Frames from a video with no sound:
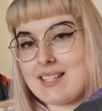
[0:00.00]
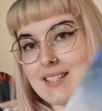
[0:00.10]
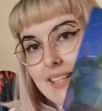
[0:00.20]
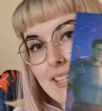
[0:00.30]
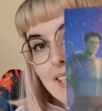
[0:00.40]
This
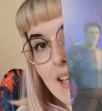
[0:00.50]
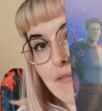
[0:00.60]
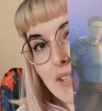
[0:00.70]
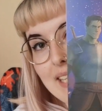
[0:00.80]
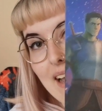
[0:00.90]
is the
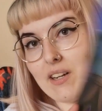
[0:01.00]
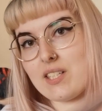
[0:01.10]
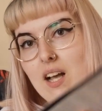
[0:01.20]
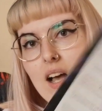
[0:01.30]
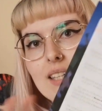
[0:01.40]
lovely
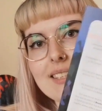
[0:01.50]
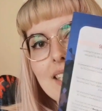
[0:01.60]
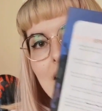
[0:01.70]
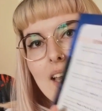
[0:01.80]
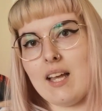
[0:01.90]
character art.
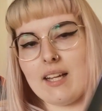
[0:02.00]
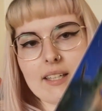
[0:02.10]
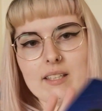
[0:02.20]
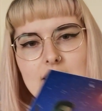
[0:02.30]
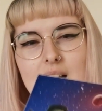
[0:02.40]

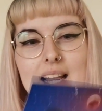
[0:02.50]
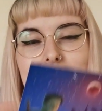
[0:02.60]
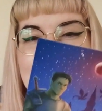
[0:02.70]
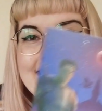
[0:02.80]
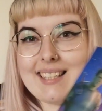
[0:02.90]
I
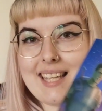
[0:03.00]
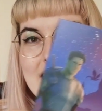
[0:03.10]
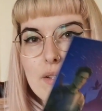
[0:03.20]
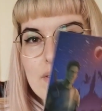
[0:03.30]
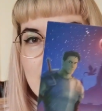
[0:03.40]
like that they
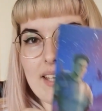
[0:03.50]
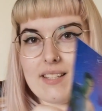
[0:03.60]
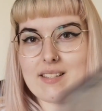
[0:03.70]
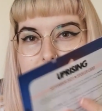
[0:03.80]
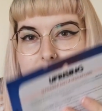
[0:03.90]
use
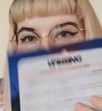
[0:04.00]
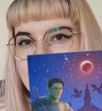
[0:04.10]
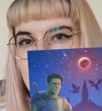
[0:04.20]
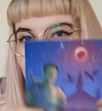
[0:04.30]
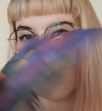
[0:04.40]
this
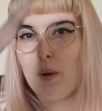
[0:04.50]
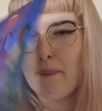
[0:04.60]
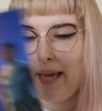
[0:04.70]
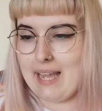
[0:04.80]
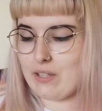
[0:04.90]
on one
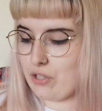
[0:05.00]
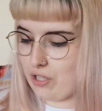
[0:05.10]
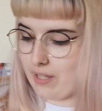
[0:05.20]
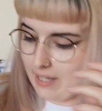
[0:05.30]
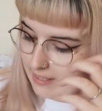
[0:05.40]
page
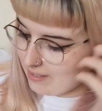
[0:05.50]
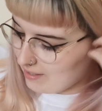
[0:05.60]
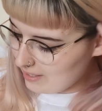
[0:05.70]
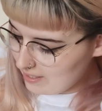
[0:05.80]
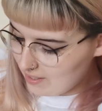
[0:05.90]
so that
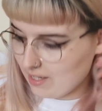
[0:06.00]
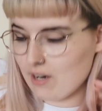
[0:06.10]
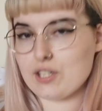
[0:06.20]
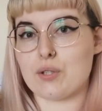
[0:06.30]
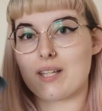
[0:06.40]
it's
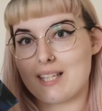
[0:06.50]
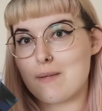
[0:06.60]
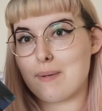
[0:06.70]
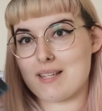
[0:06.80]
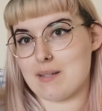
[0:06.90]
easier and you can
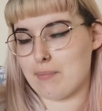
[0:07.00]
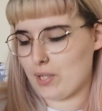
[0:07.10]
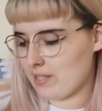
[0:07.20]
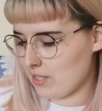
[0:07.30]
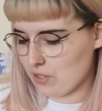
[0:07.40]
keep it as a
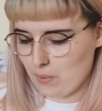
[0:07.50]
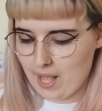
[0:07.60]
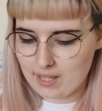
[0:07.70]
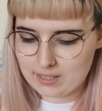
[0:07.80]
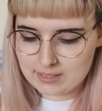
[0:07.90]
print as
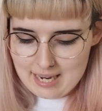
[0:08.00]
well.